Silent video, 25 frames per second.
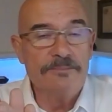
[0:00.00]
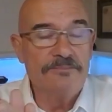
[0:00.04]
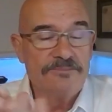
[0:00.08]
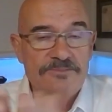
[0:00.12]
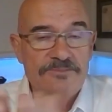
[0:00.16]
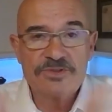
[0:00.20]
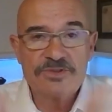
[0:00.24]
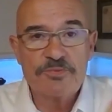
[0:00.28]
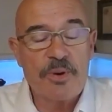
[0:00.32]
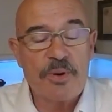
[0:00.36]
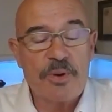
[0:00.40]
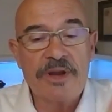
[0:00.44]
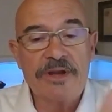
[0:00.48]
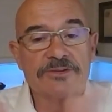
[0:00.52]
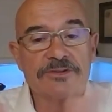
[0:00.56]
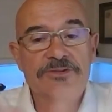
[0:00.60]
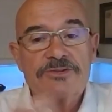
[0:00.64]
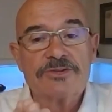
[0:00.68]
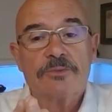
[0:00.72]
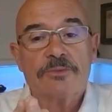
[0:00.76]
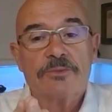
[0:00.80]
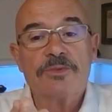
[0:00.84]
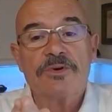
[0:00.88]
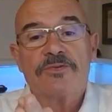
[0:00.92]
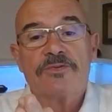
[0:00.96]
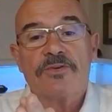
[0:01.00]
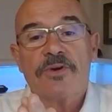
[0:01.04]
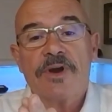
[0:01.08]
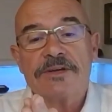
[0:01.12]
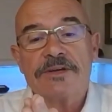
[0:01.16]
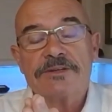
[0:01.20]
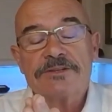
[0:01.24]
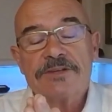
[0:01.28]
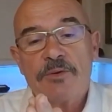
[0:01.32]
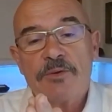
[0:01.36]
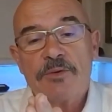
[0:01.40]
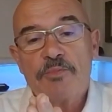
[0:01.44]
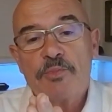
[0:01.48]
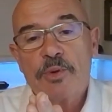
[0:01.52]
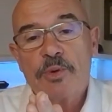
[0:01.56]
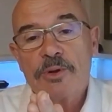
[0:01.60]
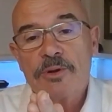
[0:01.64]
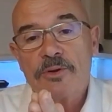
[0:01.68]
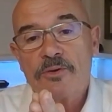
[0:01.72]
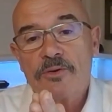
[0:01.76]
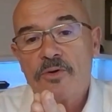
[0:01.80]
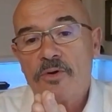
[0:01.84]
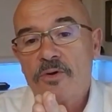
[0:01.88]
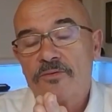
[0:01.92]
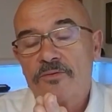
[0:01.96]
spring, summer, for
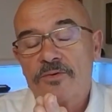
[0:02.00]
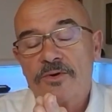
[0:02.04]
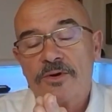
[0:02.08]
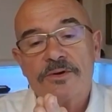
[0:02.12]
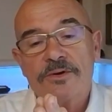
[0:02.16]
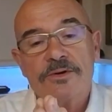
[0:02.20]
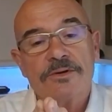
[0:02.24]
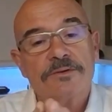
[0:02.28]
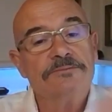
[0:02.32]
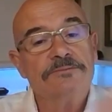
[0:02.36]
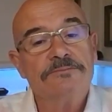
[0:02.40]
example, over